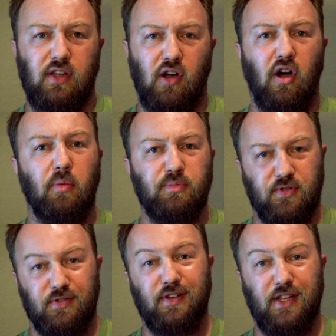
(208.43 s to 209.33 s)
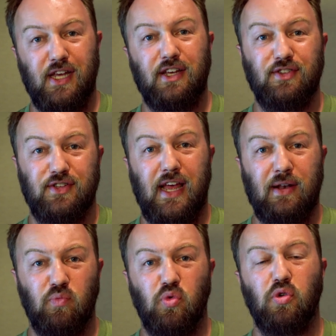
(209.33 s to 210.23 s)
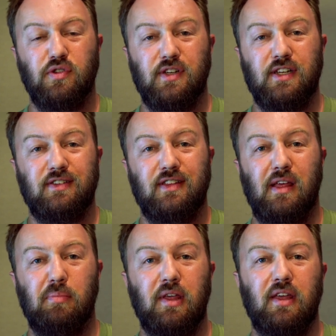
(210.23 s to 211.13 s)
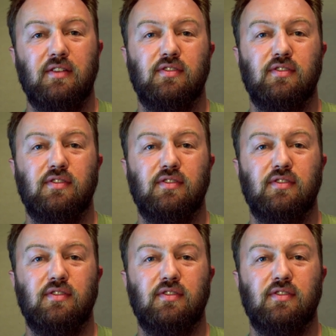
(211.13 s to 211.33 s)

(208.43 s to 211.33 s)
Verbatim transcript: hops, yeast and water into their beer.